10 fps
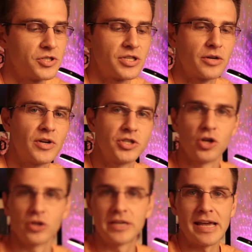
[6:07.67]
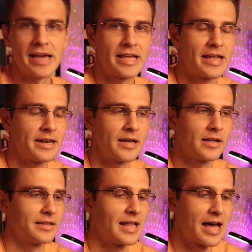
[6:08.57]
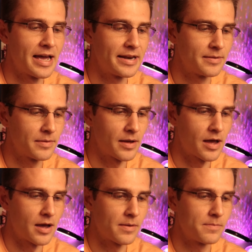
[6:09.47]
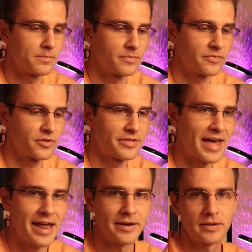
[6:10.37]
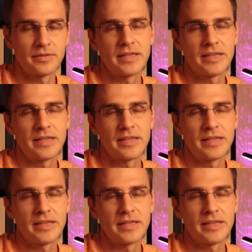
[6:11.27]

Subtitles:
Just the original Canon line. For that,